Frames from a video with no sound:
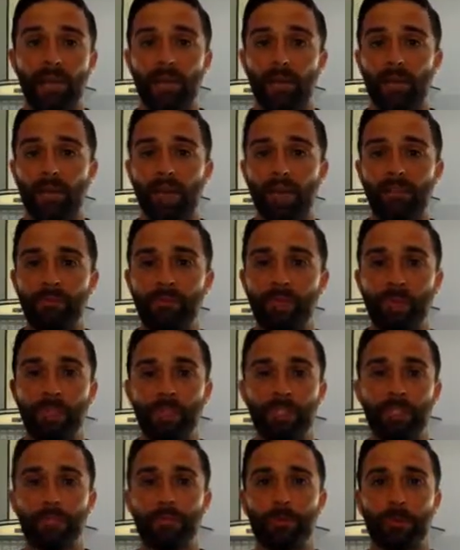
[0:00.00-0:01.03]
I've
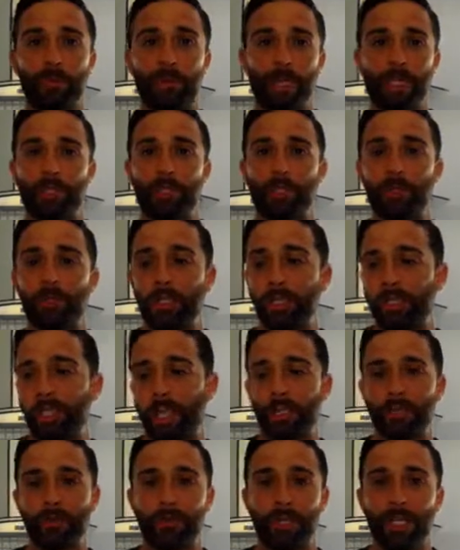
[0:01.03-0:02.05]
posted some crazy
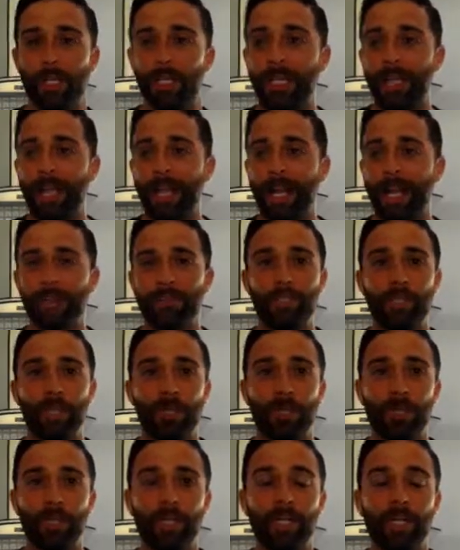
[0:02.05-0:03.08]
screenshots where I've
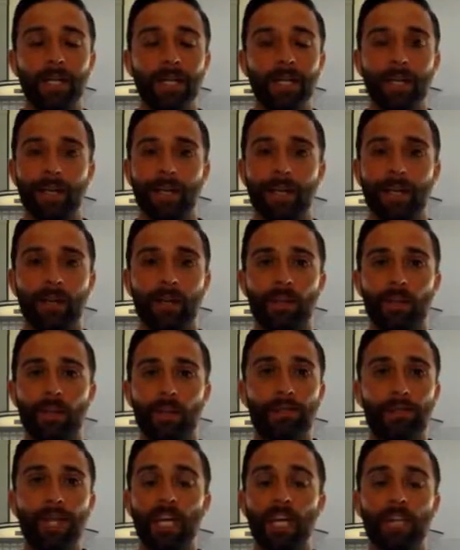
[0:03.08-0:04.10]
shown
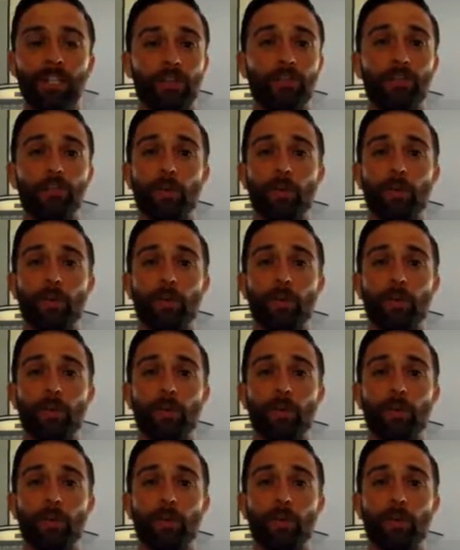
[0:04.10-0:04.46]
$300,000,